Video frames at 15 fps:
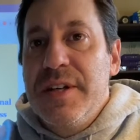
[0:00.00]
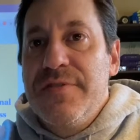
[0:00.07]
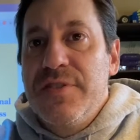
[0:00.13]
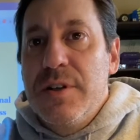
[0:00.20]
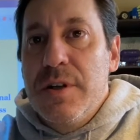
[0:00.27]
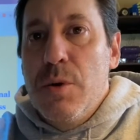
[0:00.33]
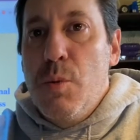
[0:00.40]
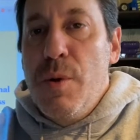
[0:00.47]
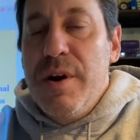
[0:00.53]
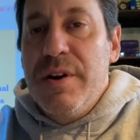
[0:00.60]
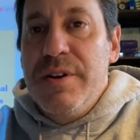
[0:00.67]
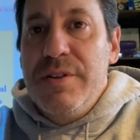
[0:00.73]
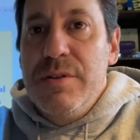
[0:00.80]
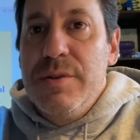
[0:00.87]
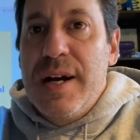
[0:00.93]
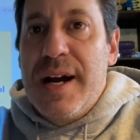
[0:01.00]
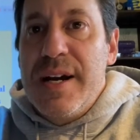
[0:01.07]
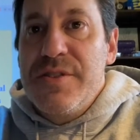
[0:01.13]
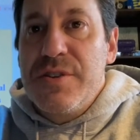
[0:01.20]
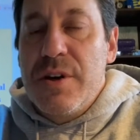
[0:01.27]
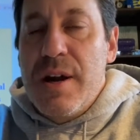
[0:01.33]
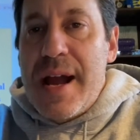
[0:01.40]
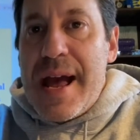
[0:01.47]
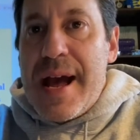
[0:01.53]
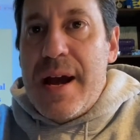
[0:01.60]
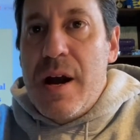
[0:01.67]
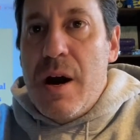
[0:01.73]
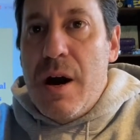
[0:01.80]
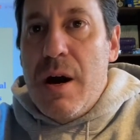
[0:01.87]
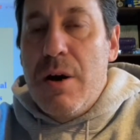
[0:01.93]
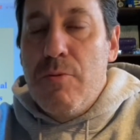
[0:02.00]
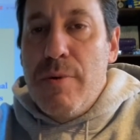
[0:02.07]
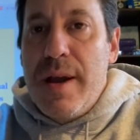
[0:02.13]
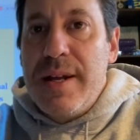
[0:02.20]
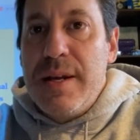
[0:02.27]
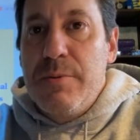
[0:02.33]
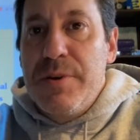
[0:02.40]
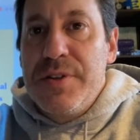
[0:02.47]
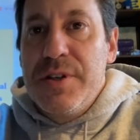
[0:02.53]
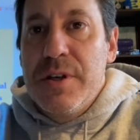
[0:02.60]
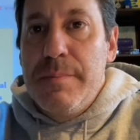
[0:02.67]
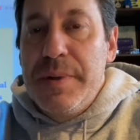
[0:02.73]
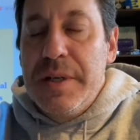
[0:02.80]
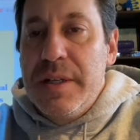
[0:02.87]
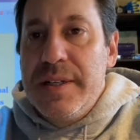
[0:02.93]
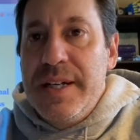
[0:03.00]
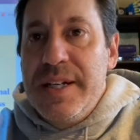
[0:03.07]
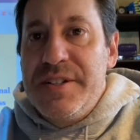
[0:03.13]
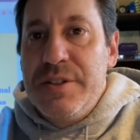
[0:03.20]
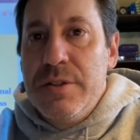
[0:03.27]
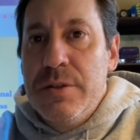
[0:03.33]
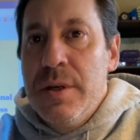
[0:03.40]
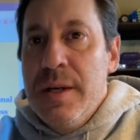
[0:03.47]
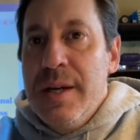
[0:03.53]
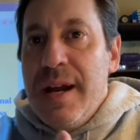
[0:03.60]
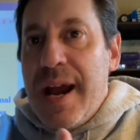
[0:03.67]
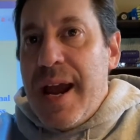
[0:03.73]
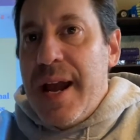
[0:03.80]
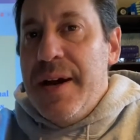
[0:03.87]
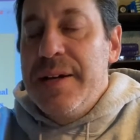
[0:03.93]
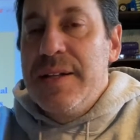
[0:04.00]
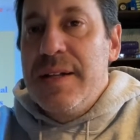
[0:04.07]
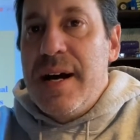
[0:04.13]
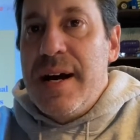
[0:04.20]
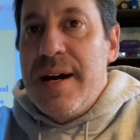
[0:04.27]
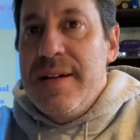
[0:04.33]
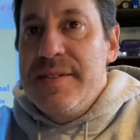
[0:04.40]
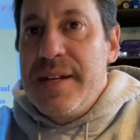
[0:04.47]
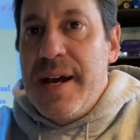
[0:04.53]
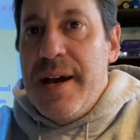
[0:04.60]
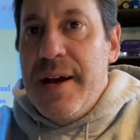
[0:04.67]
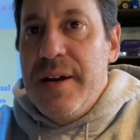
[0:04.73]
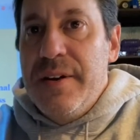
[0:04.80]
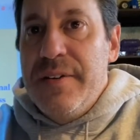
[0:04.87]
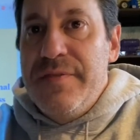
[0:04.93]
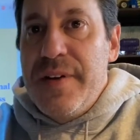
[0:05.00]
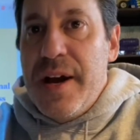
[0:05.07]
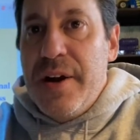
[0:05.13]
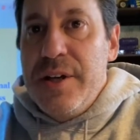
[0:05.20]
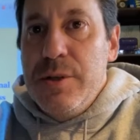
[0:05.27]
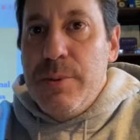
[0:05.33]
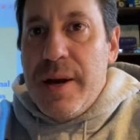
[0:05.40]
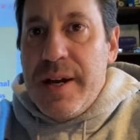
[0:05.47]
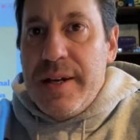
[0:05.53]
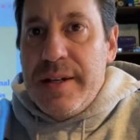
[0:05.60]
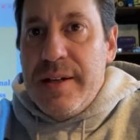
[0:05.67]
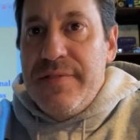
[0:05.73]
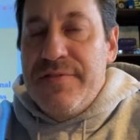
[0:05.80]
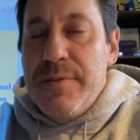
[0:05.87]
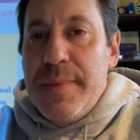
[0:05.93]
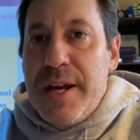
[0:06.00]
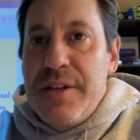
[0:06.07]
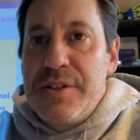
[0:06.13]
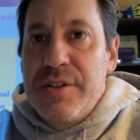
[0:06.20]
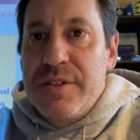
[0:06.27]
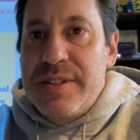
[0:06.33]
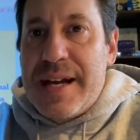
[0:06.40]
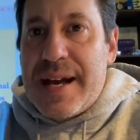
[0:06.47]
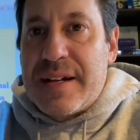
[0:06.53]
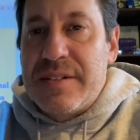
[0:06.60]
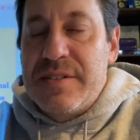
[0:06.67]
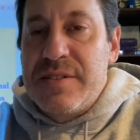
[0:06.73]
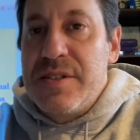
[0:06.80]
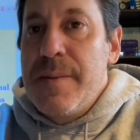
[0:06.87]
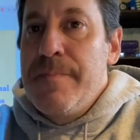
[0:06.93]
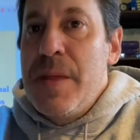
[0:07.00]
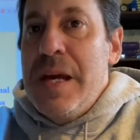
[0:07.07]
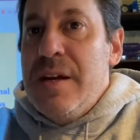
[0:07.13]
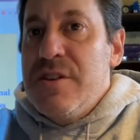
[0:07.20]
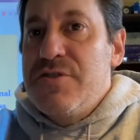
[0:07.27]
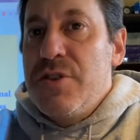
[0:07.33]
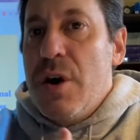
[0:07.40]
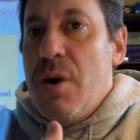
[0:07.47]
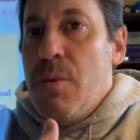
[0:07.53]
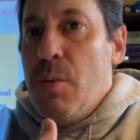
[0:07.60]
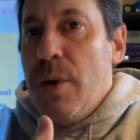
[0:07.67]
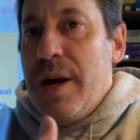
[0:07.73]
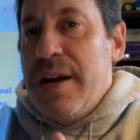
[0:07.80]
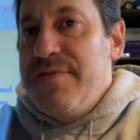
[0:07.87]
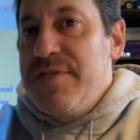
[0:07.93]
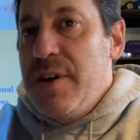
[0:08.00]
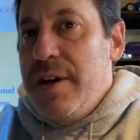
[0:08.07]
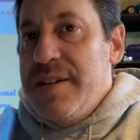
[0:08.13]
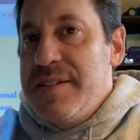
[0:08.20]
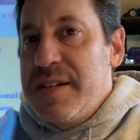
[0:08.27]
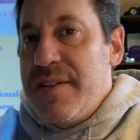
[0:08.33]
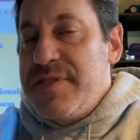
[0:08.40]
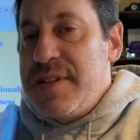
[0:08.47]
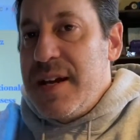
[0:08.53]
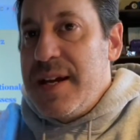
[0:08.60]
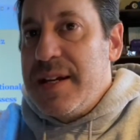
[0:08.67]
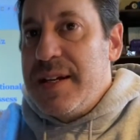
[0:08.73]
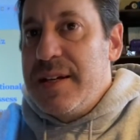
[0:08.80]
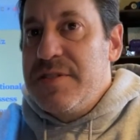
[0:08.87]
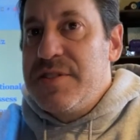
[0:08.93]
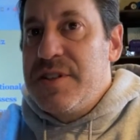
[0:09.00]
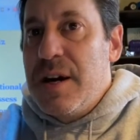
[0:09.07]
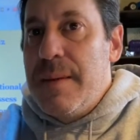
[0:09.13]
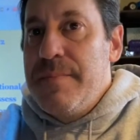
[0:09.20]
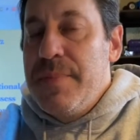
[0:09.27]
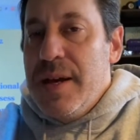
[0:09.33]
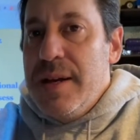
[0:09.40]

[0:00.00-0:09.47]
for where you guys are at already with your ability to analyze and evaluate informational texts. So what I've done is I've taken some